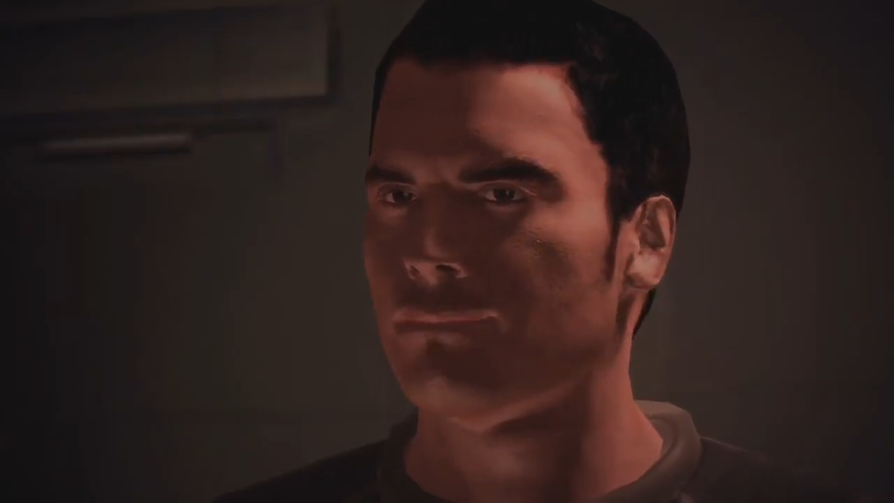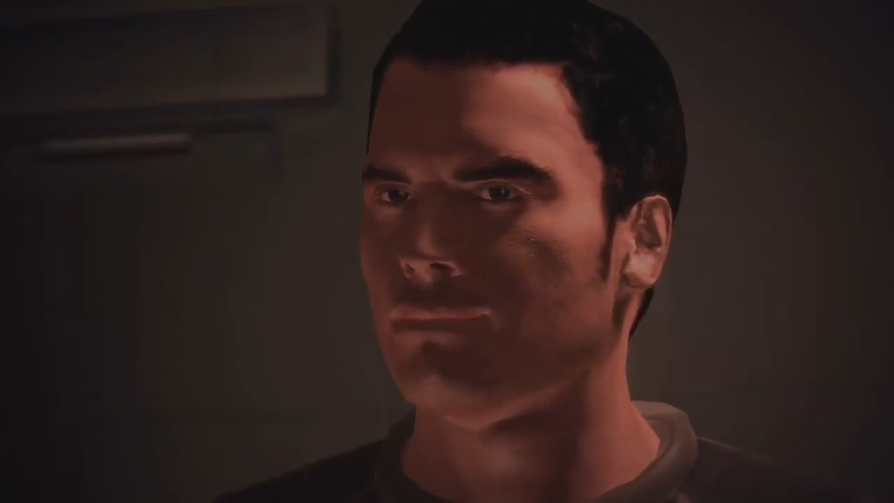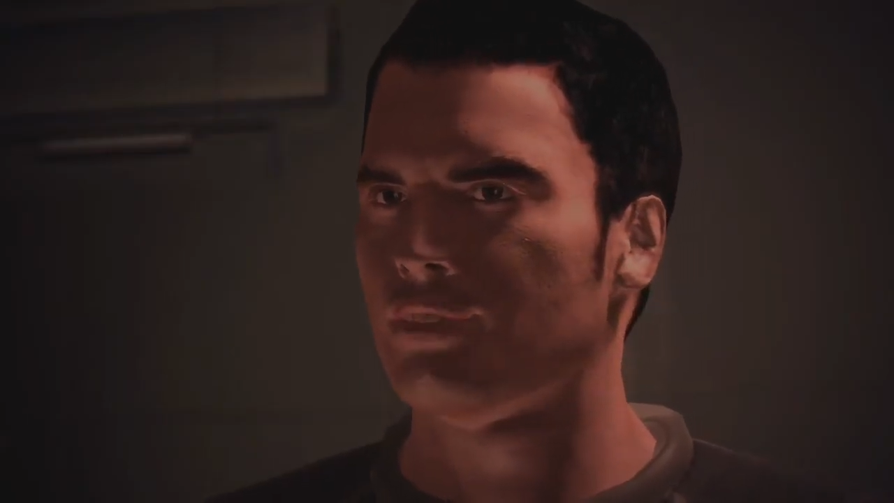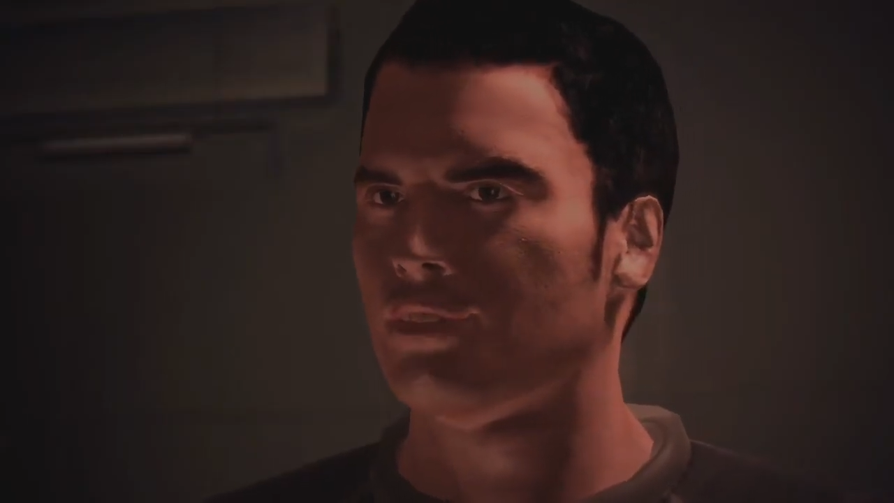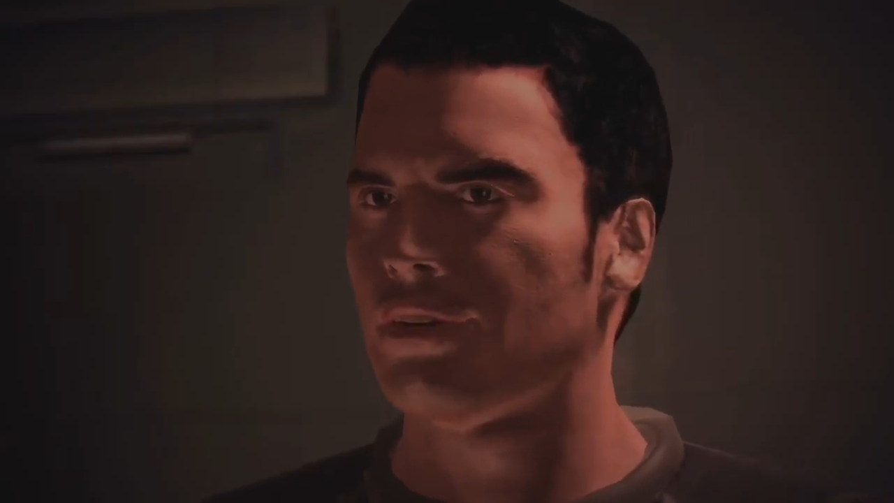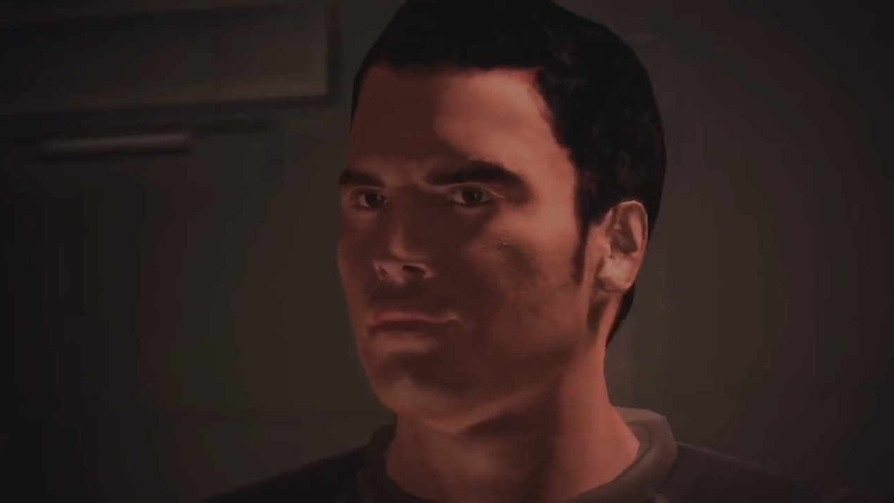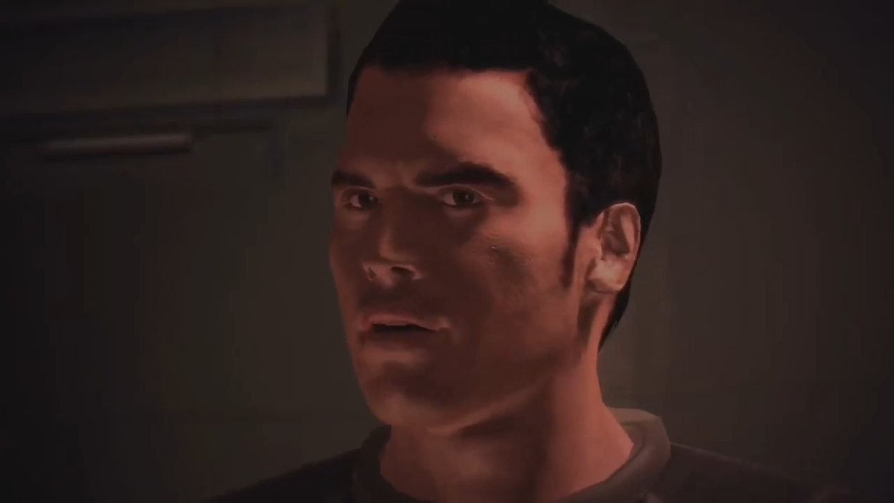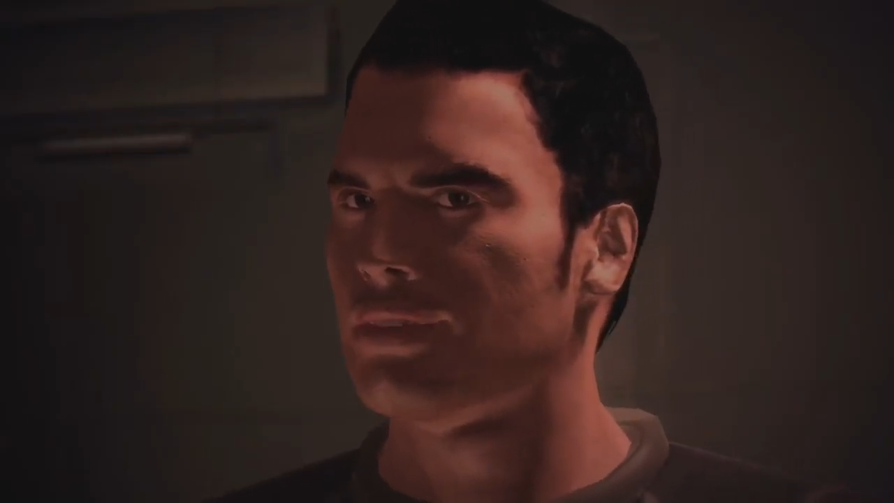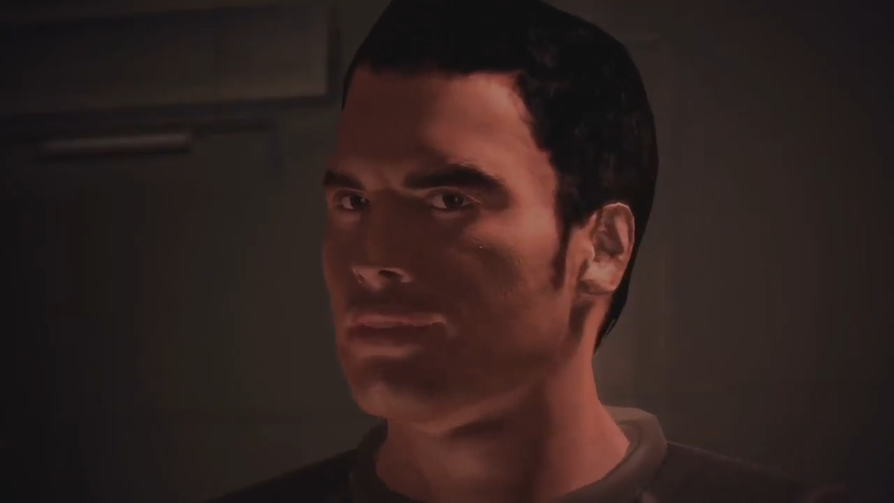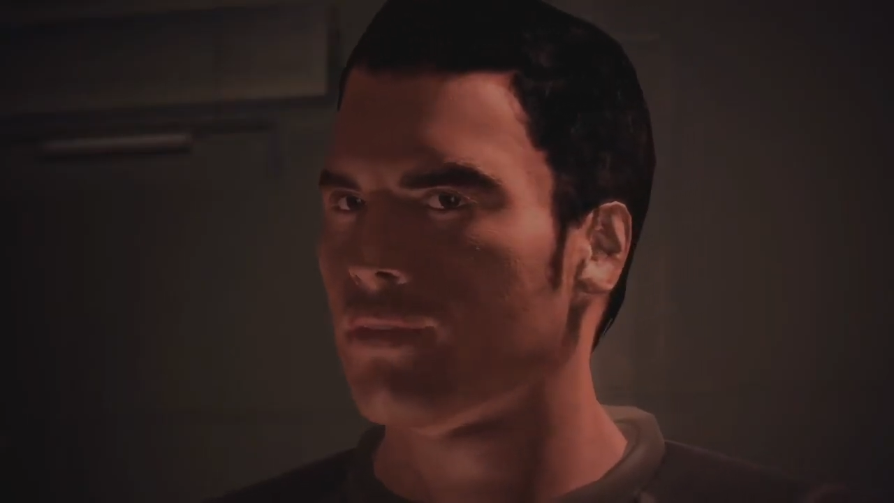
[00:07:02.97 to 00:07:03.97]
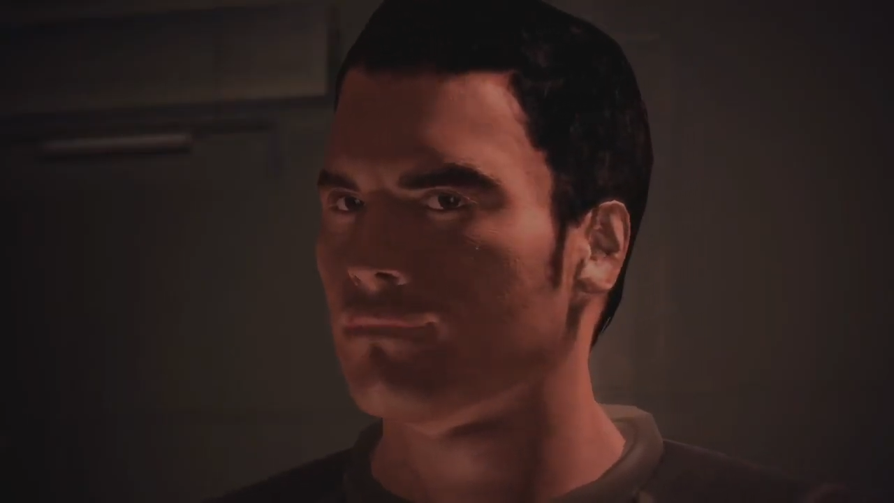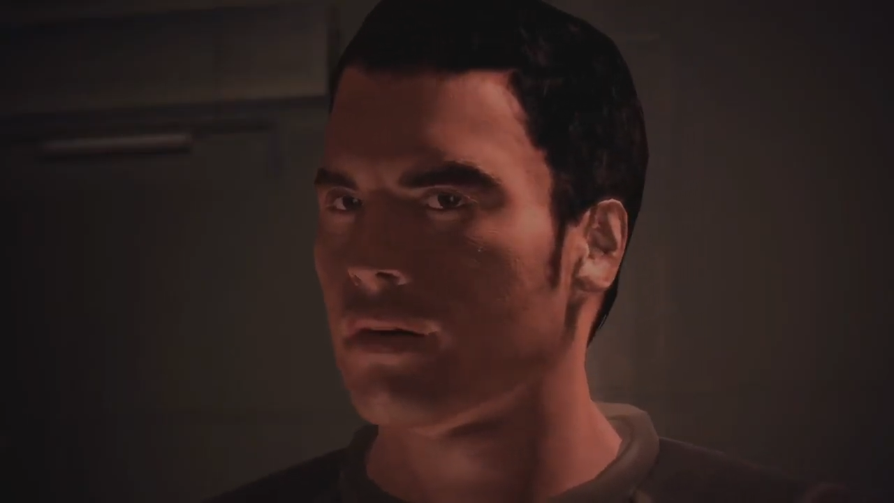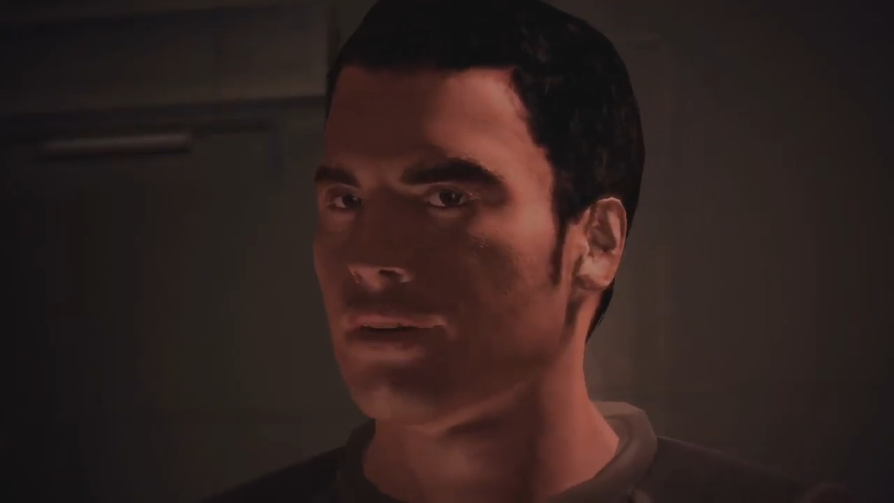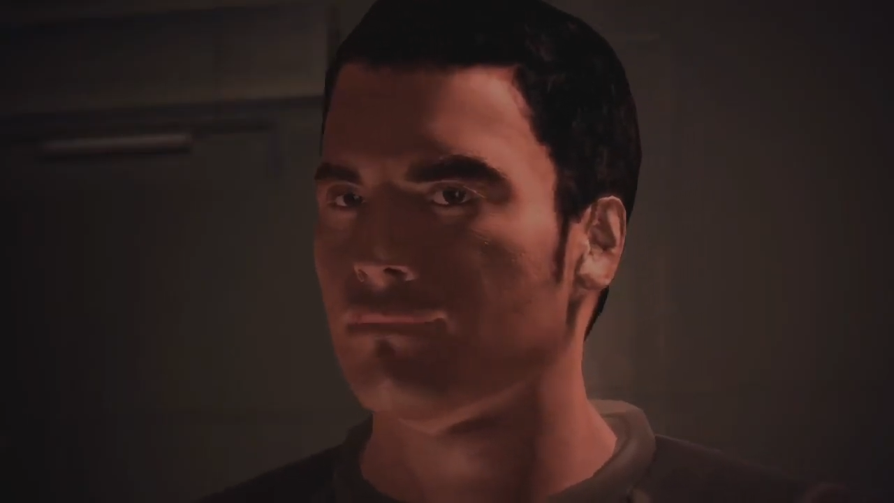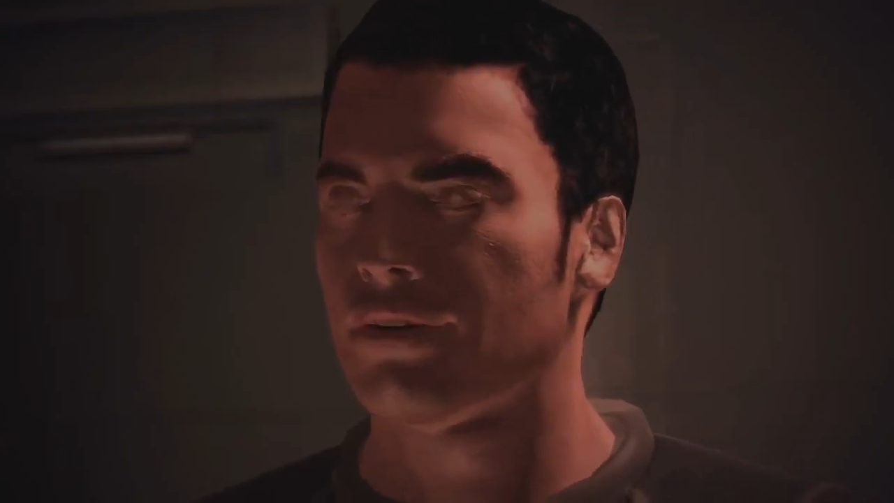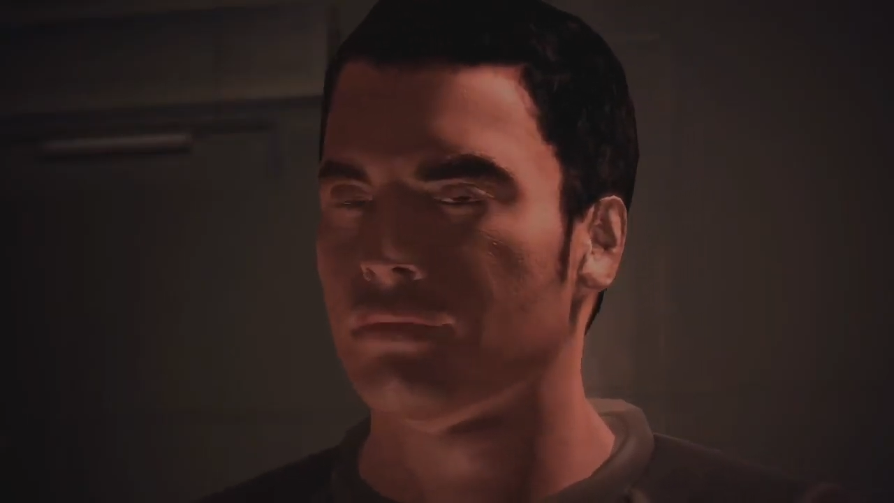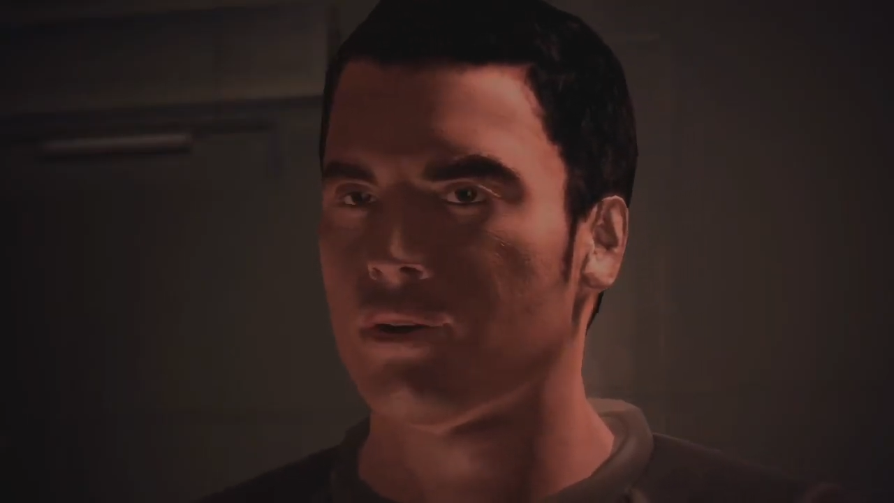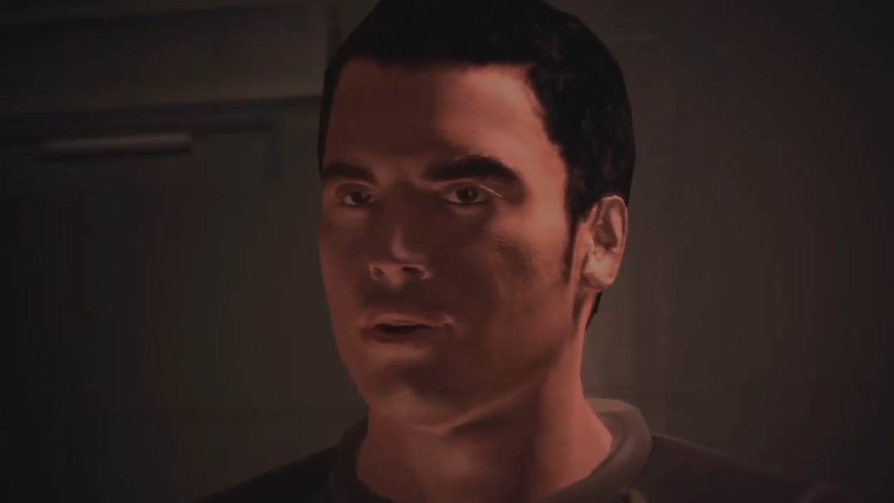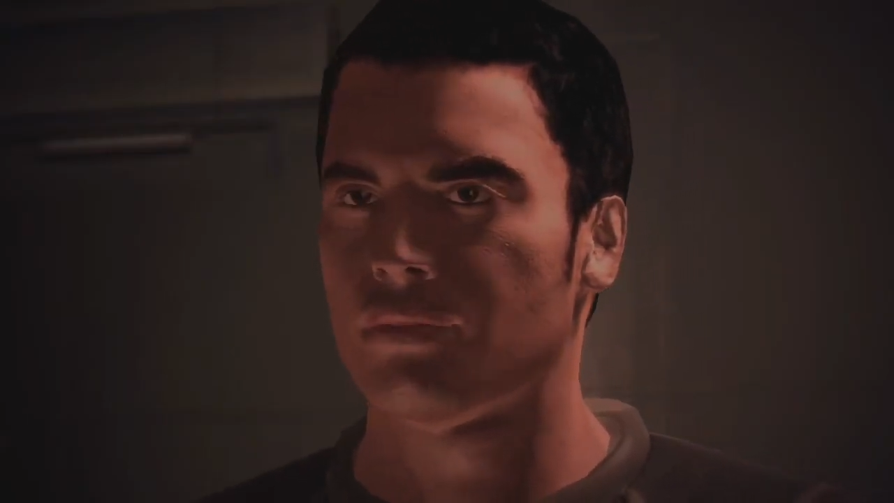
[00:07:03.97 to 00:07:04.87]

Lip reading: she was terrified of me too.